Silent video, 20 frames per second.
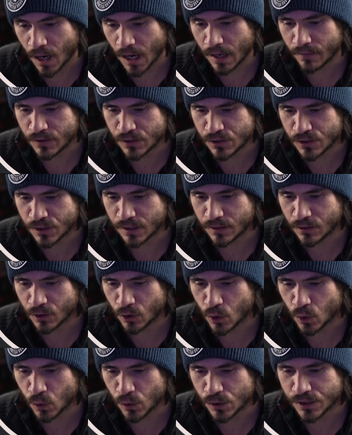obviously the
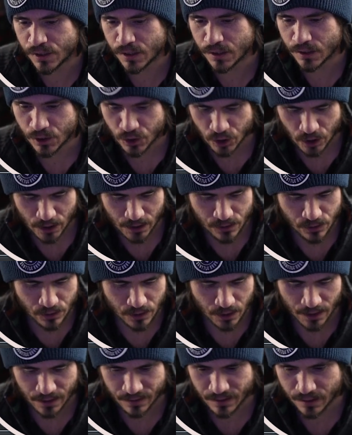coolest thing to change,
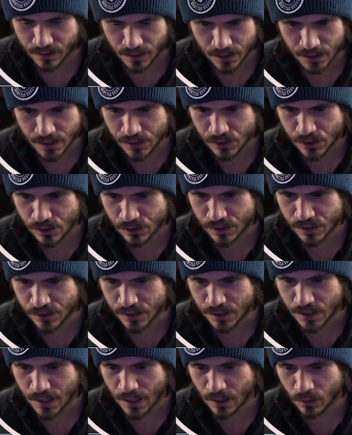and I think the easiest to
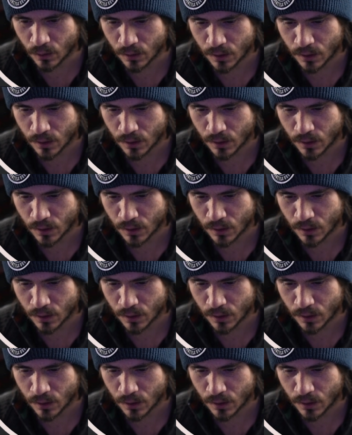see